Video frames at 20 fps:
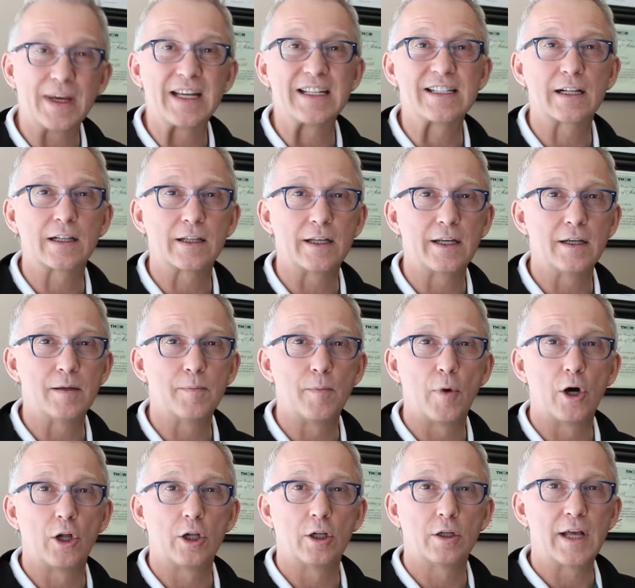basically in a
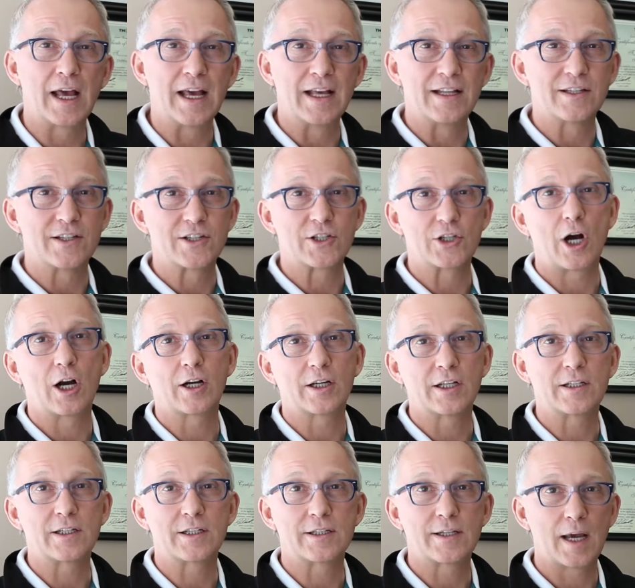ball and
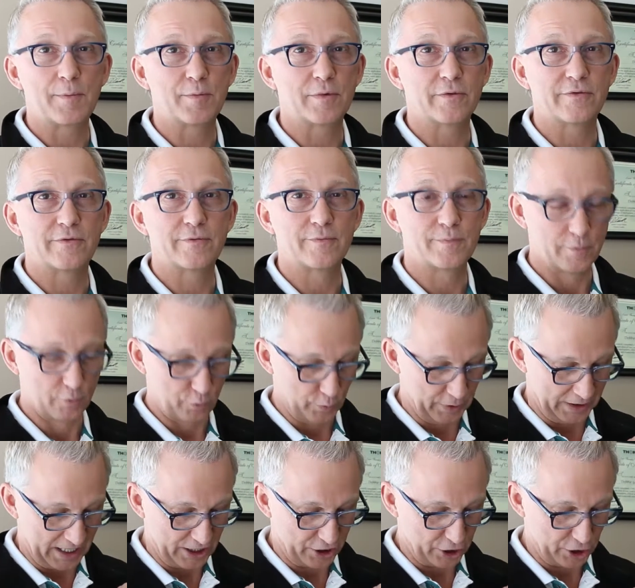socket type of
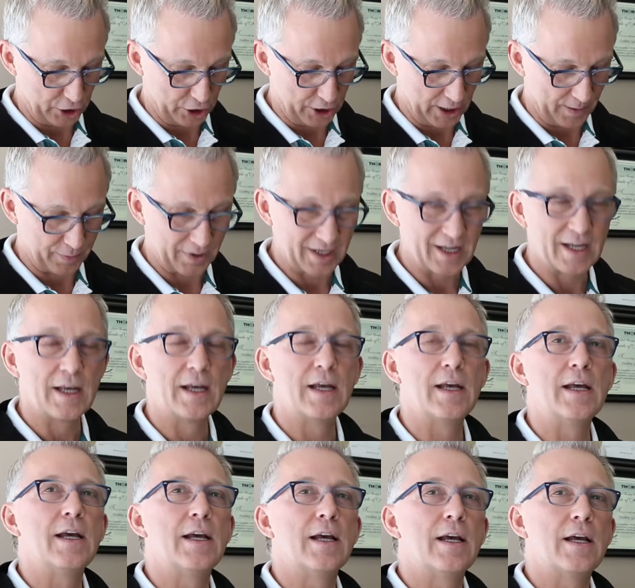relationship.
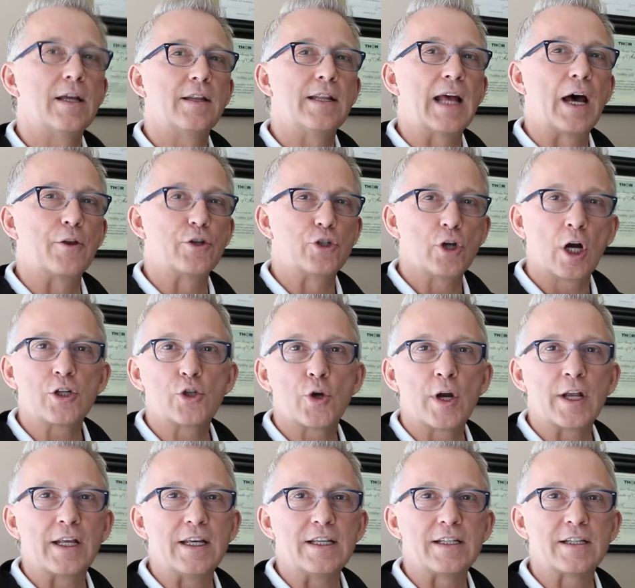Now the jaw
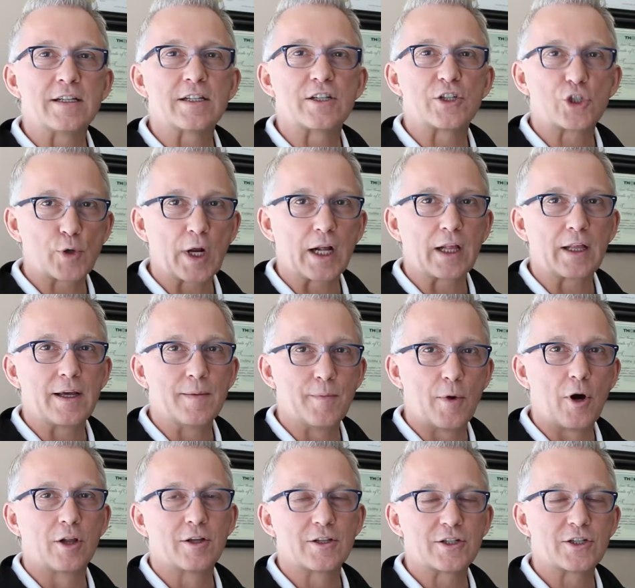joint isn't strictly a
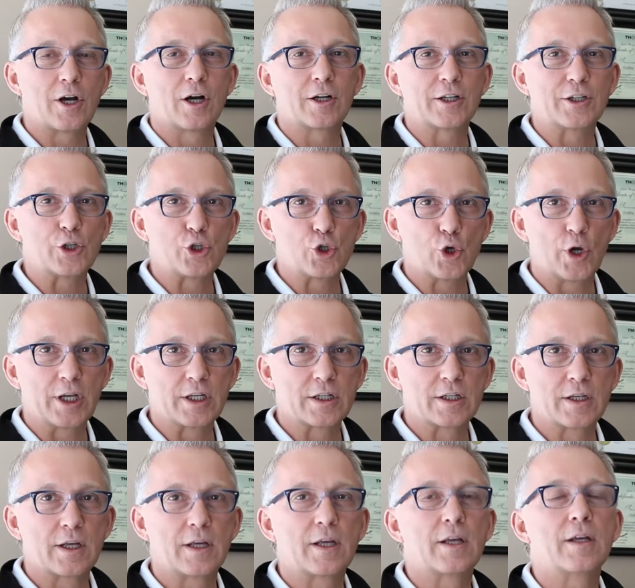ball and socket
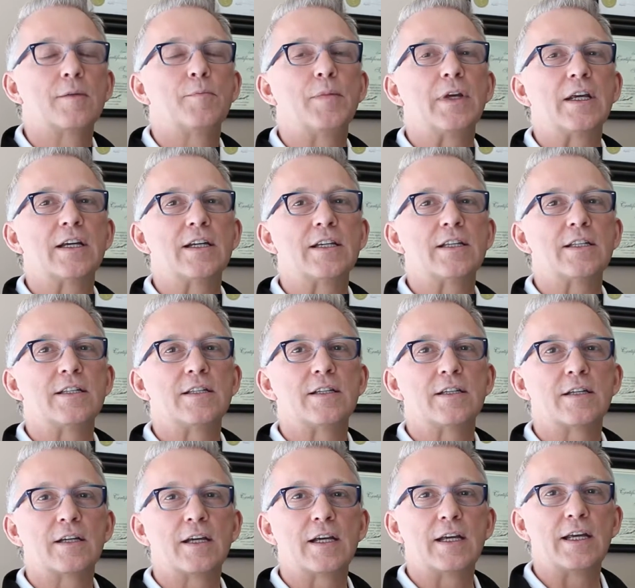joint, because
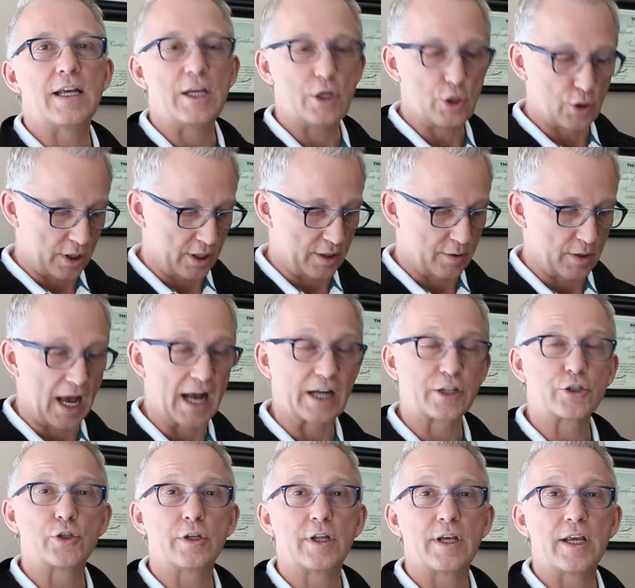you can
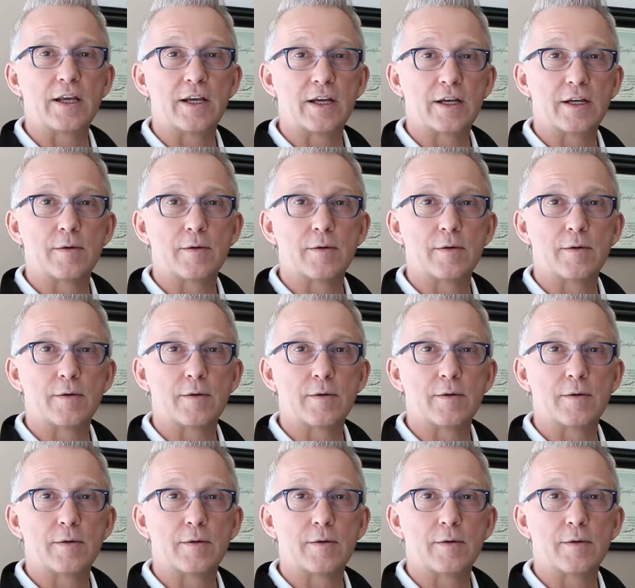actually